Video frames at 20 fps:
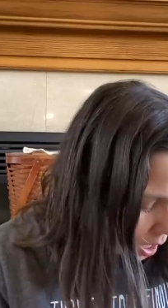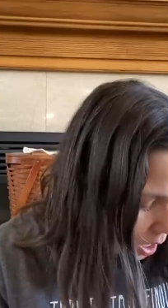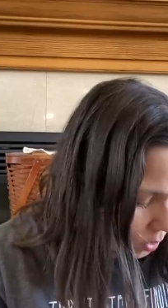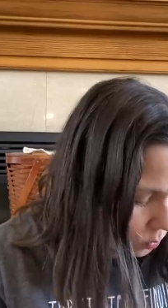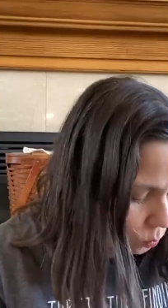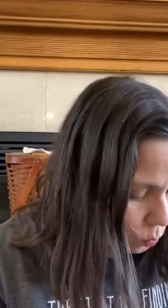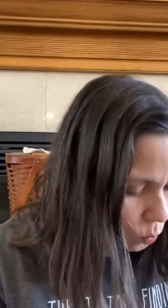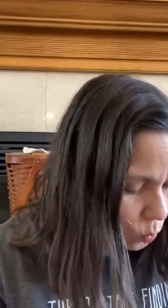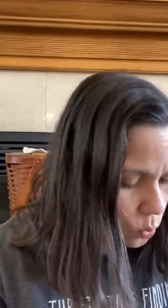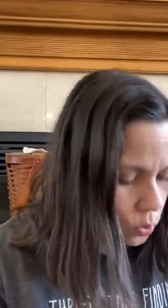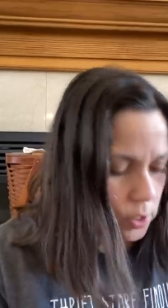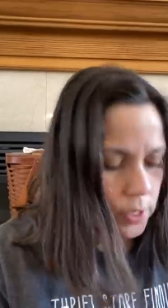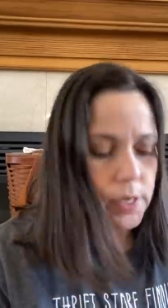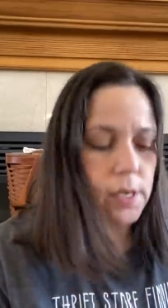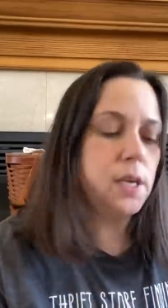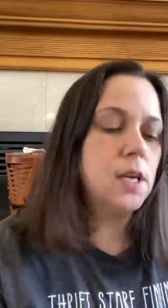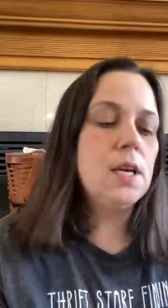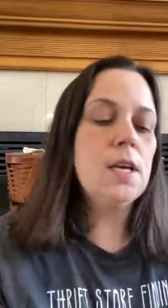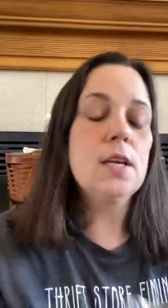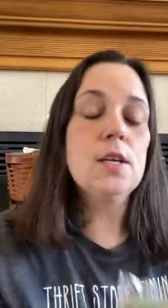on wood.
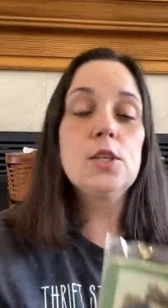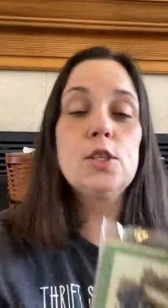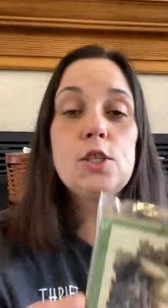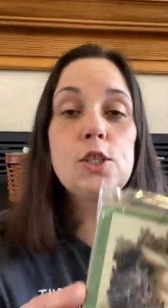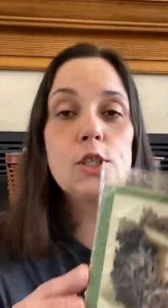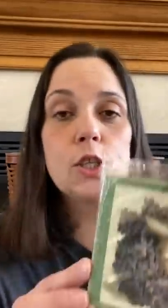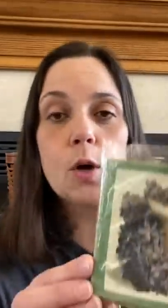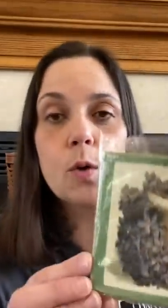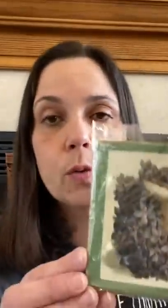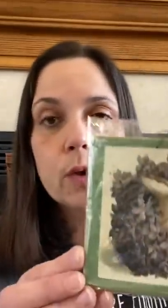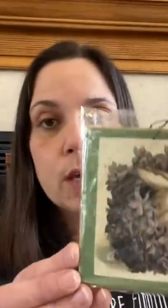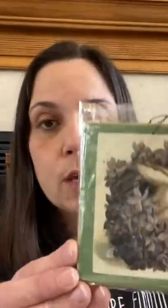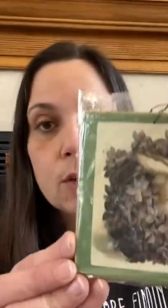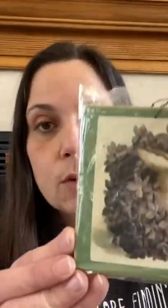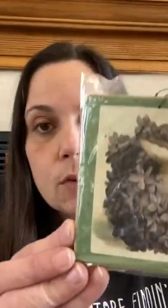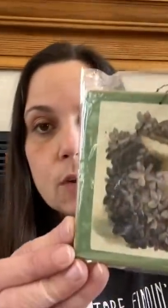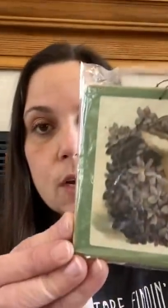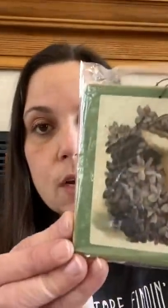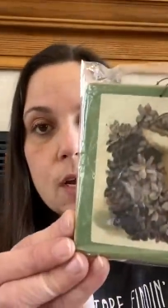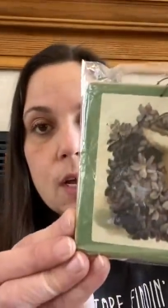So
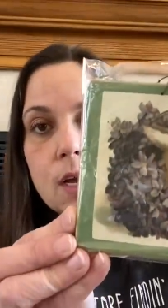cute.